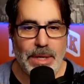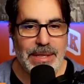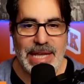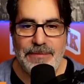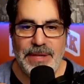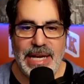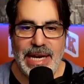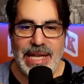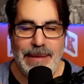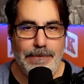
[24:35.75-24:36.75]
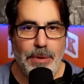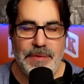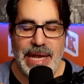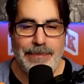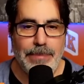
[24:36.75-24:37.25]
Definitely got to keep
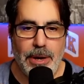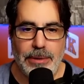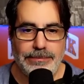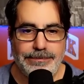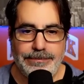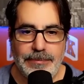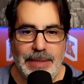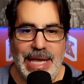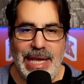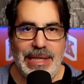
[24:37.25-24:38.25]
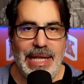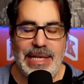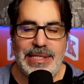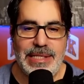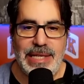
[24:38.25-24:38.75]
moving that ball. Can't let
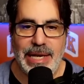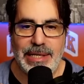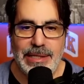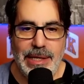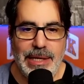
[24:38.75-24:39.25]
it stick.